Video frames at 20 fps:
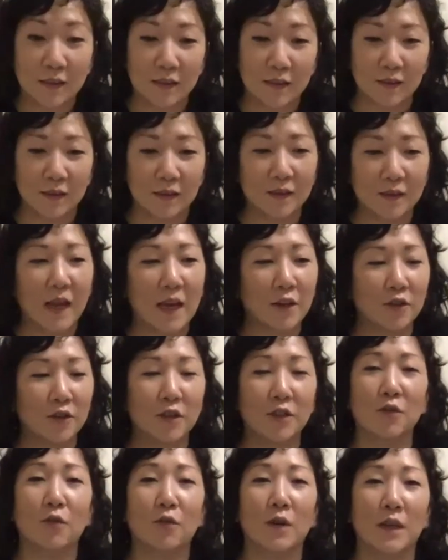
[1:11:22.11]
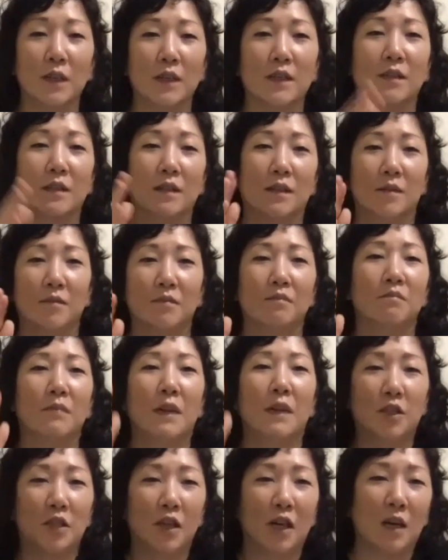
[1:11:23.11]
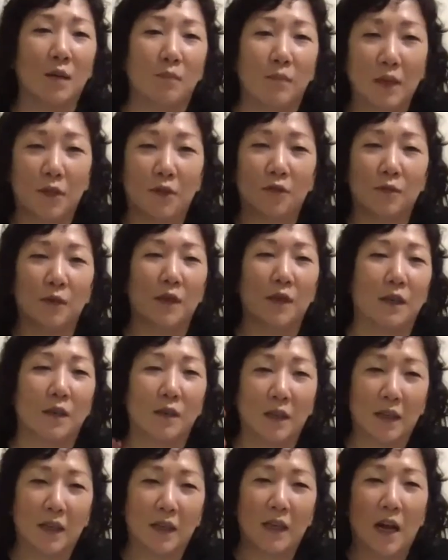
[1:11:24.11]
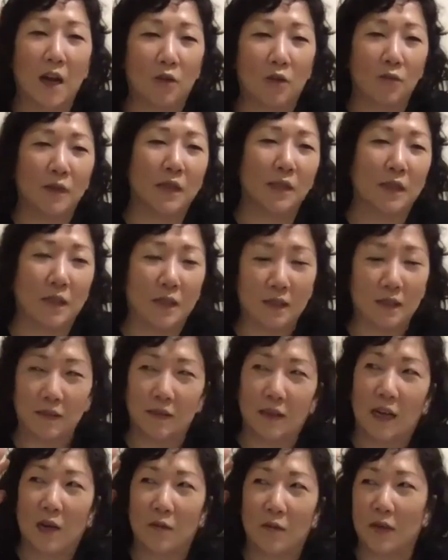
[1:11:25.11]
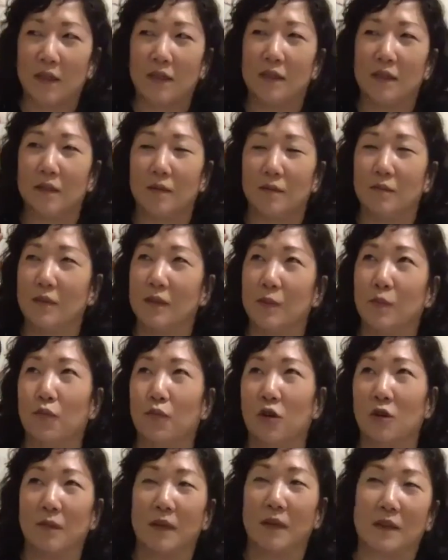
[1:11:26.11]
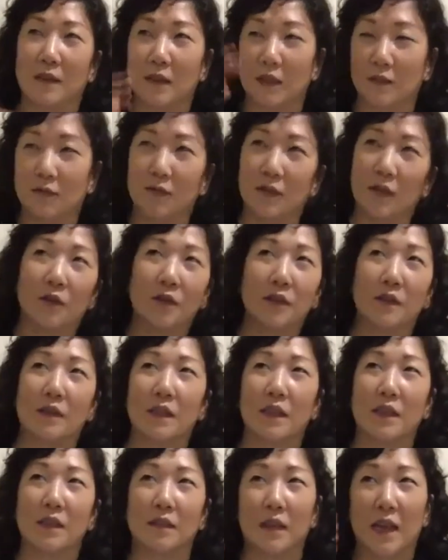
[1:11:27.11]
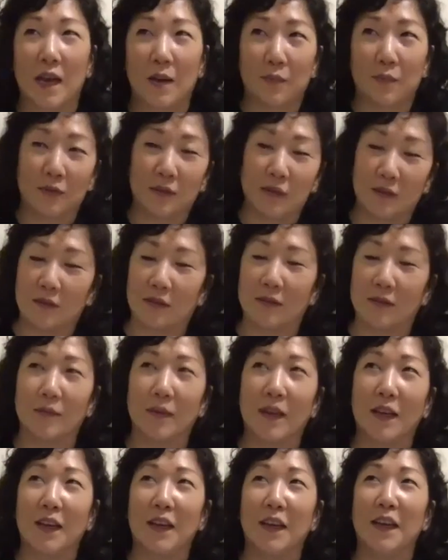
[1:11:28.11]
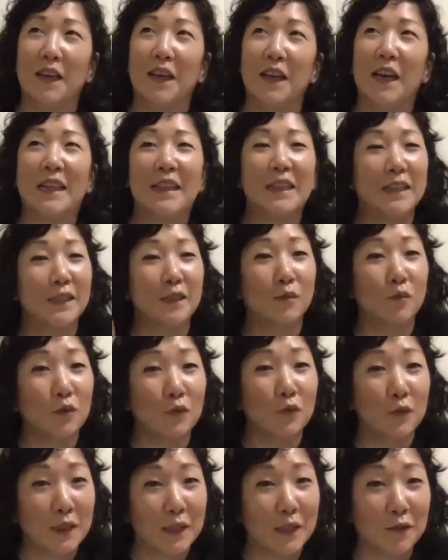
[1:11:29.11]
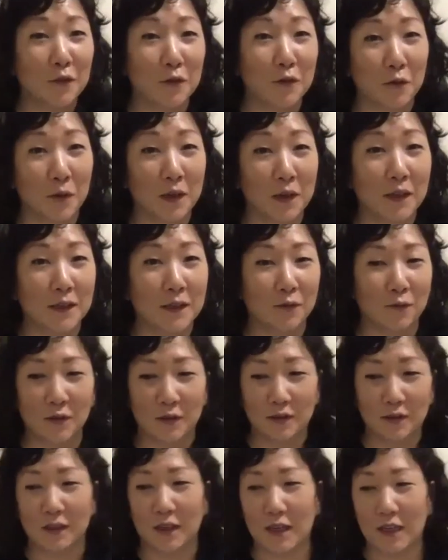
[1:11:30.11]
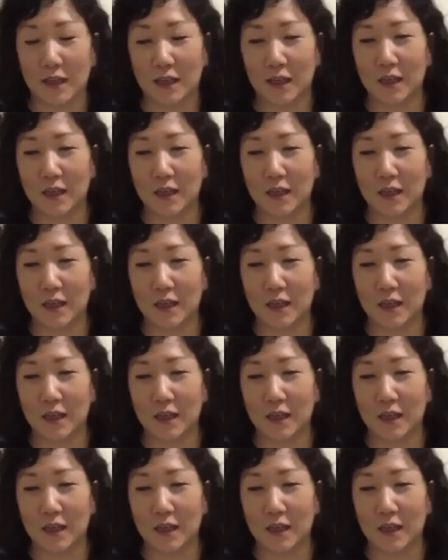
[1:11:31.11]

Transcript: Saturn in Aquarius, my job, my career, like how am I gonna support myself and all these things, capitalism. And then it's moving into Aquarius, which is like